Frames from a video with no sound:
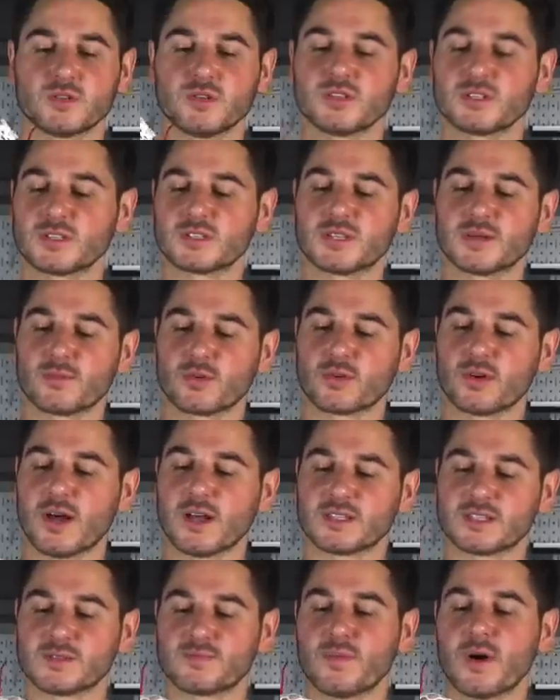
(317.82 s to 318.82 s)
So this is Deemer
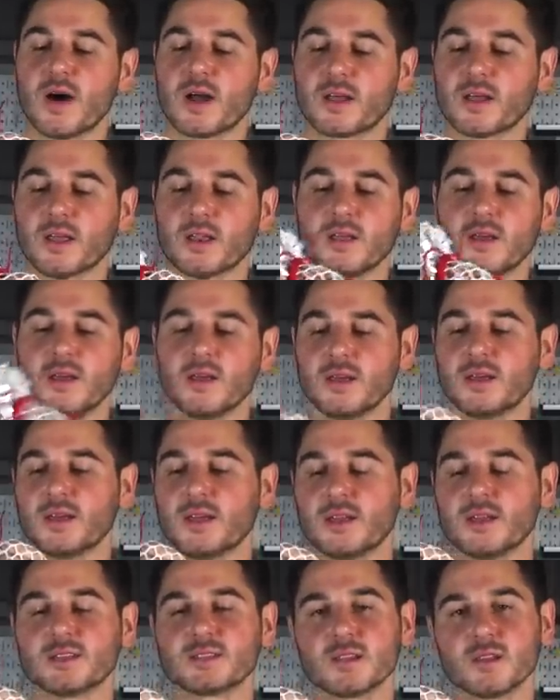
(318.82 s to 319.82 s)
Classes Pocket.
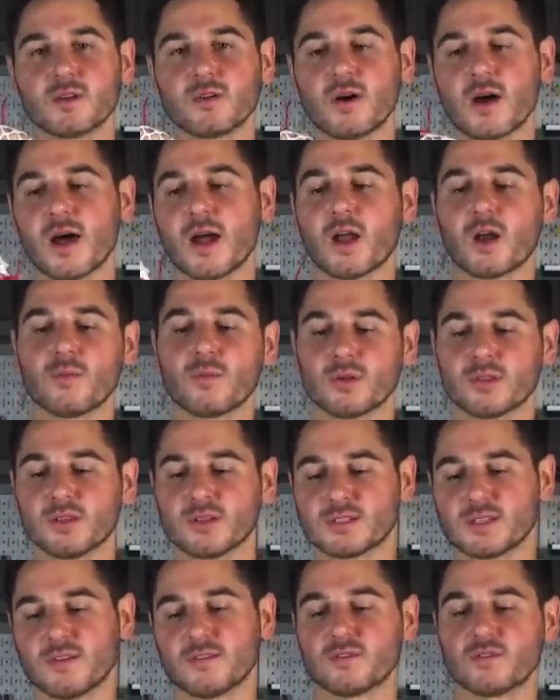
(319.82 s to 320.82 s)
It is a little higher, but it
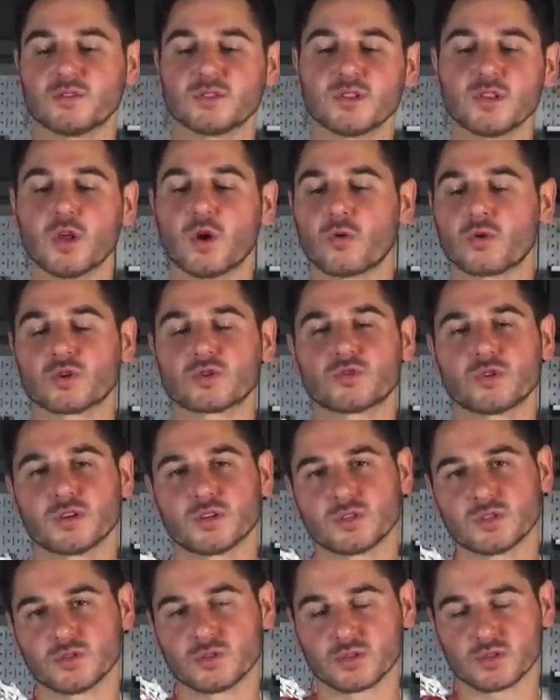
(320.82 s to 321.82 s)
does have those lower straight
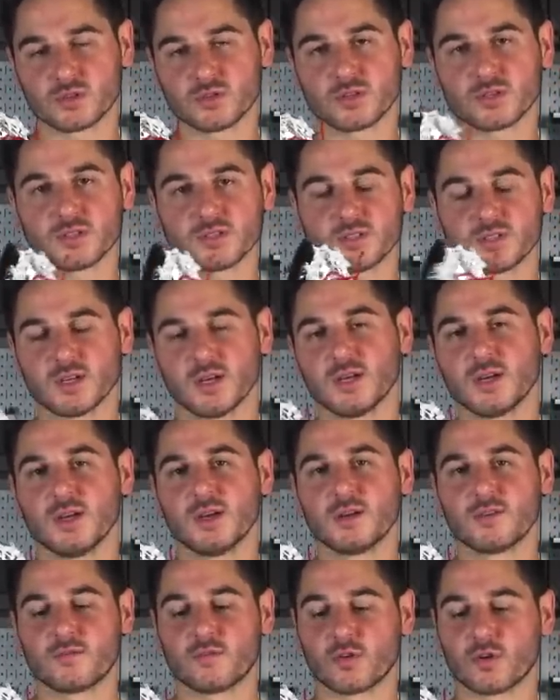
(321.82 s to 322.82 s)
shooting strings
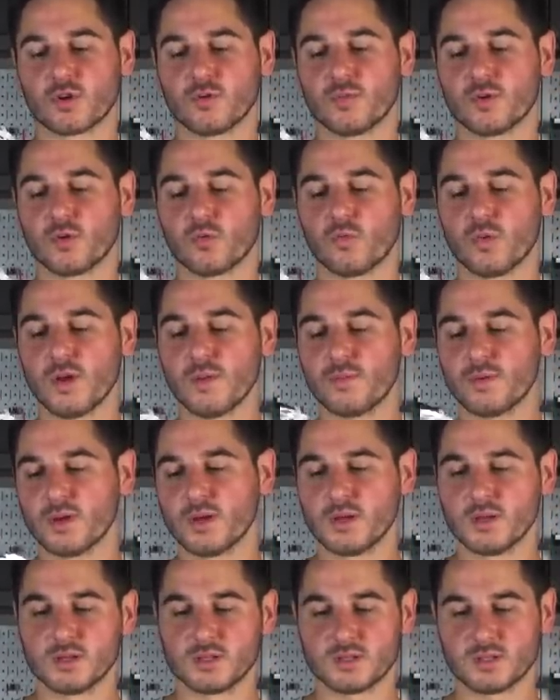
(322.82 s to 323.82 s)
for a good bit of
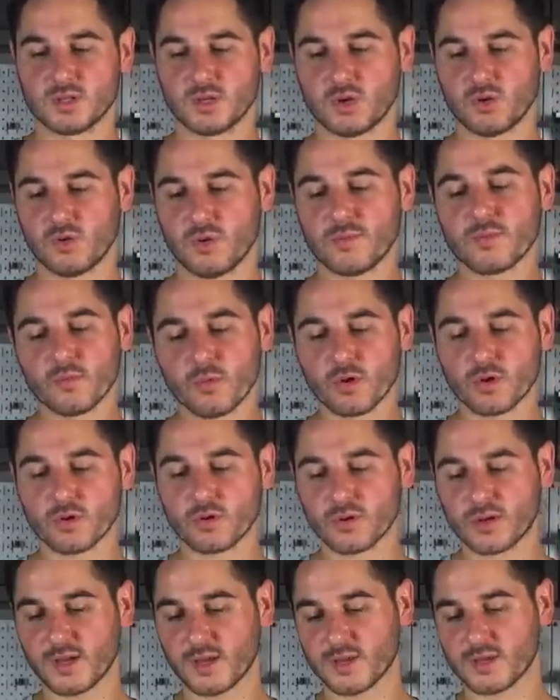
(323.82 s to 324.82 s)
whip. So I've been working
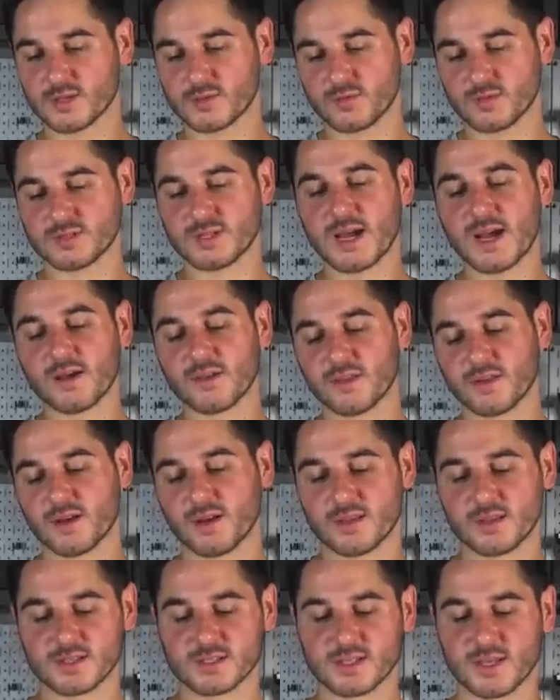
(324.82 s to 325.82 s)
on getting this one dialed in.
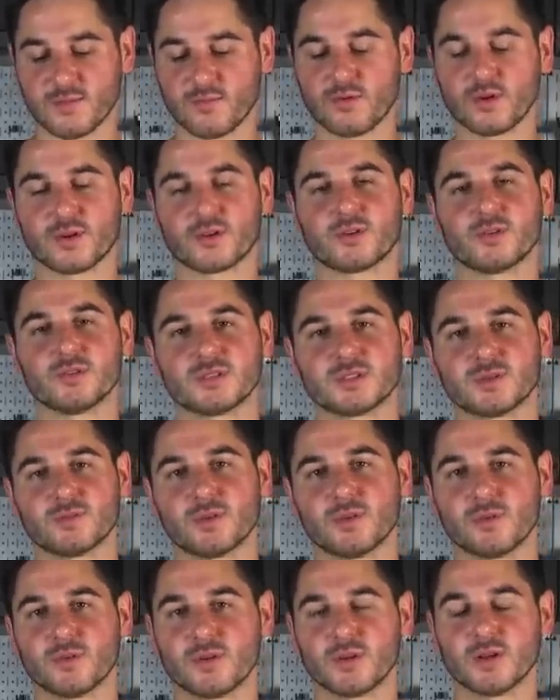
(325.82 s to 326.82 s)
I think it's getting pretty close to
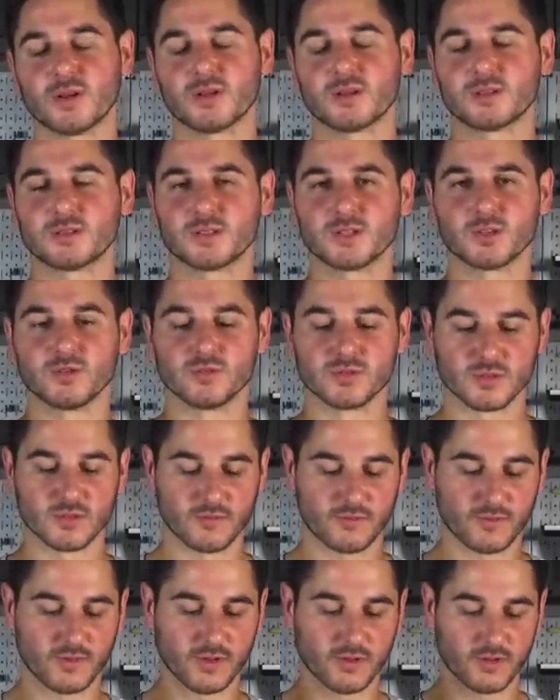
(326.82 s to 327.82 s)
be able to use on the
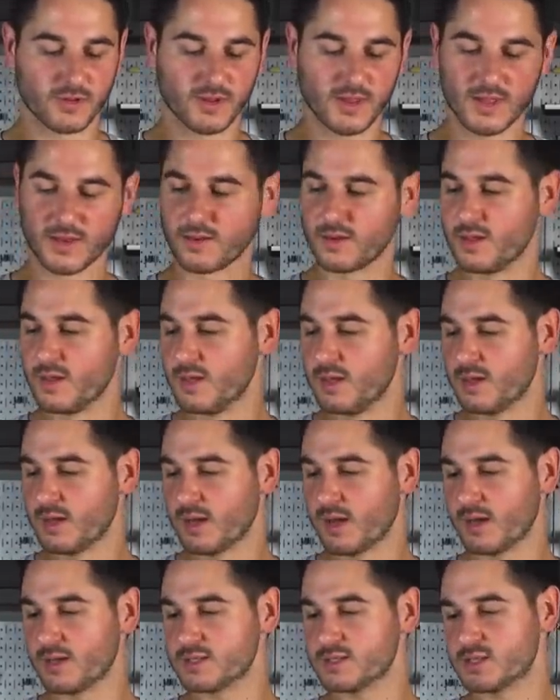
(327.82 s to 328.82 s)
field. And then
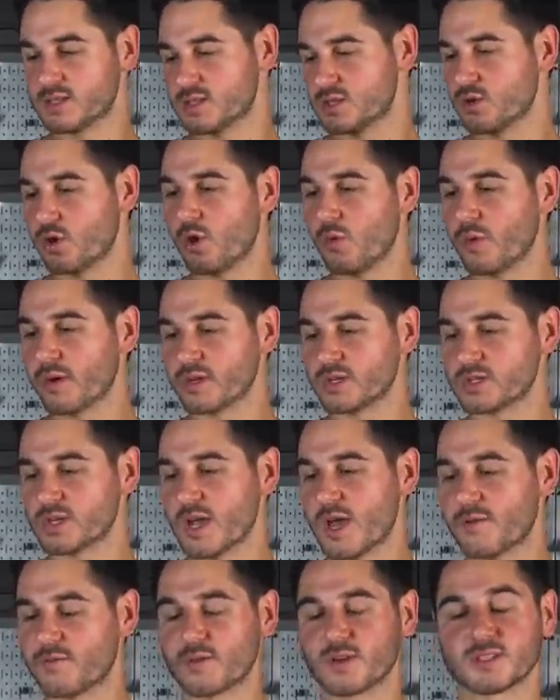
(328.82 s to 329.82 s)
this is just an all white
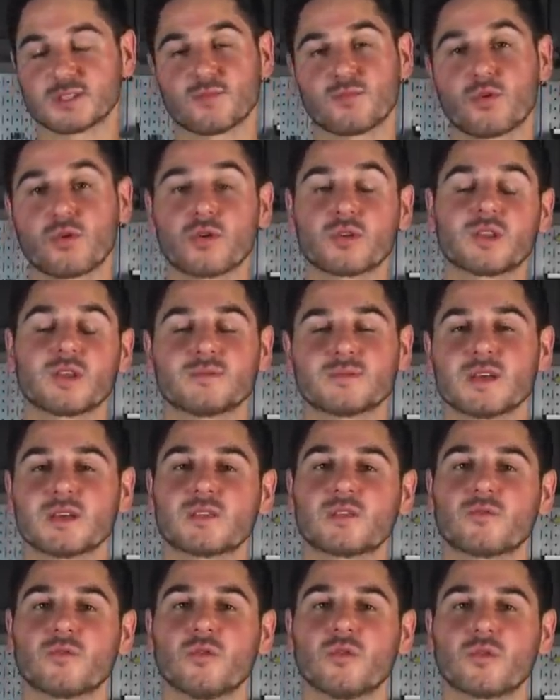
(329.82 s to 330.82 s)
shaft. We've got some prototypes out
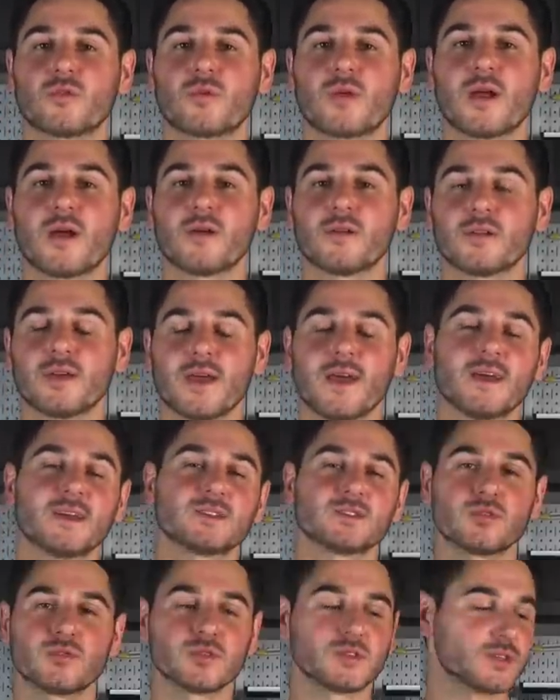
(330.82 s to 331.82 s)
there rolling around.
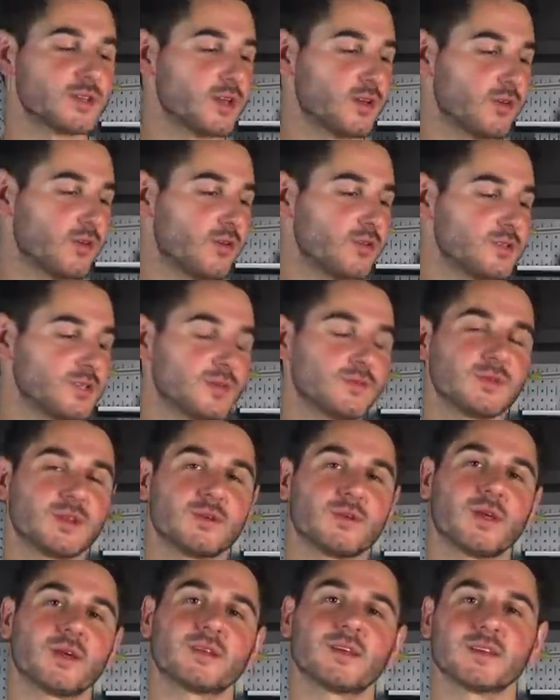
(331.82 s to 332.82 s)
As always, can't go to OCMD
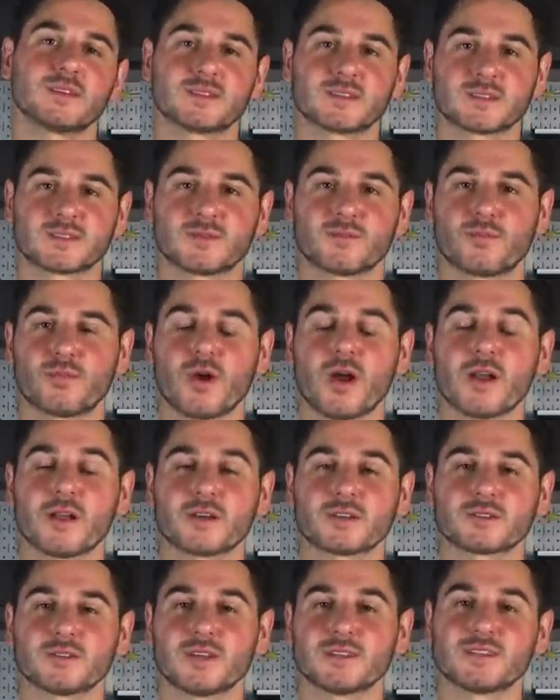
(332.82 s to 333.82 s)
without testing some
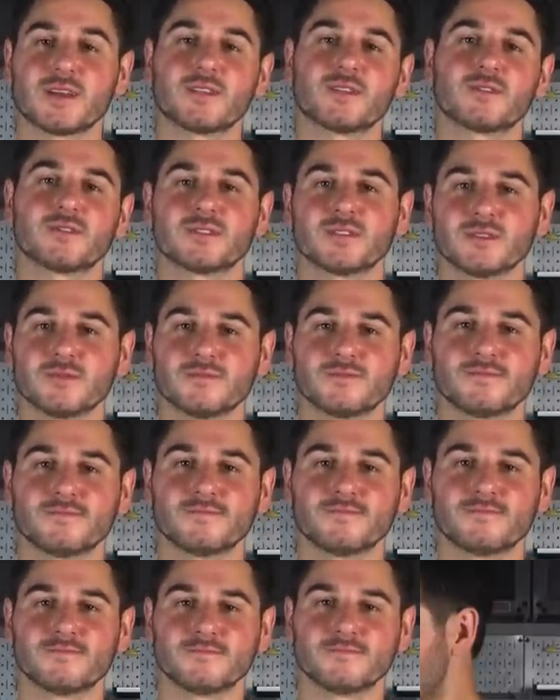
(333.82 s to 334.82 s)
products. So that's out there too.
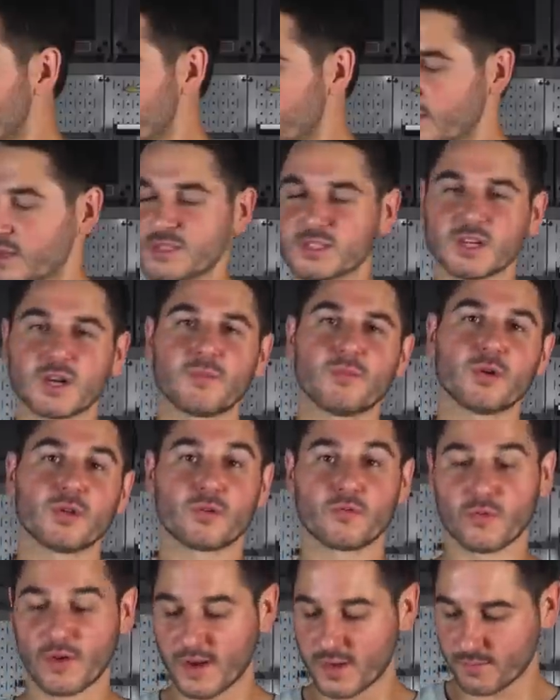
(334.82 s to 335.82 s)
Then just a couple
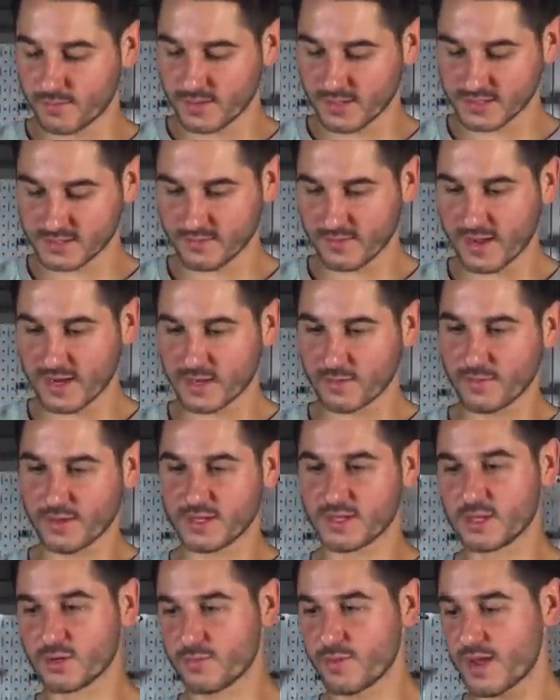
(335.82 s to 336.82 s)
other random things I've added in my
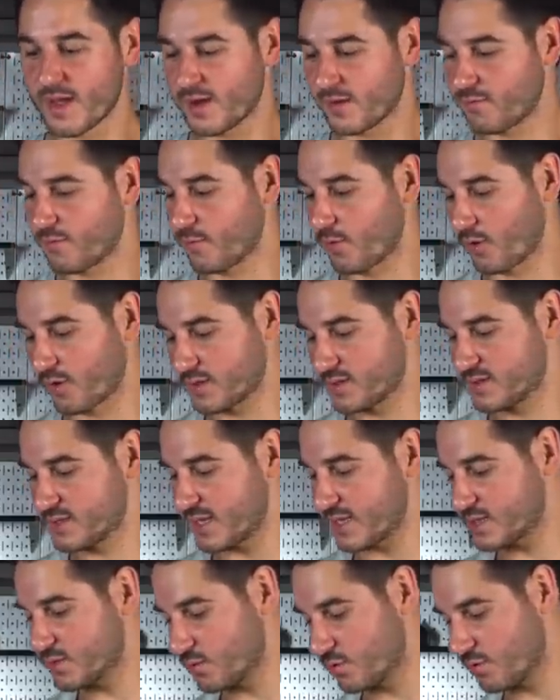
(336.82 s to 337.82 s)
gear bag from our
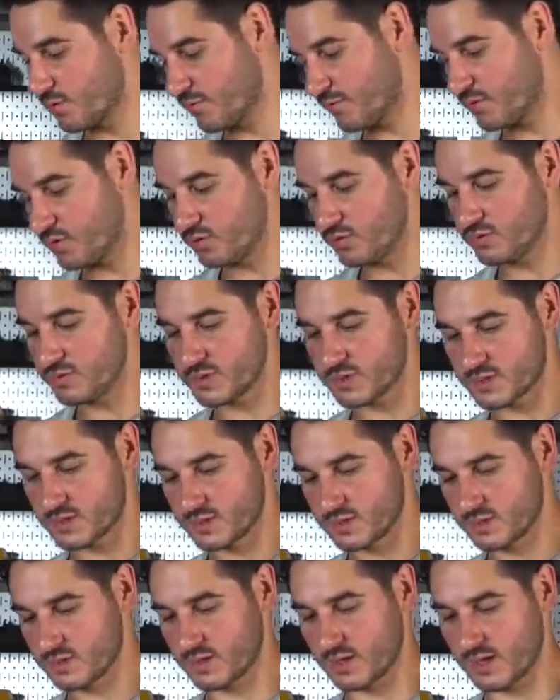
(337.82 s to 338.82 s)
accessory reviews.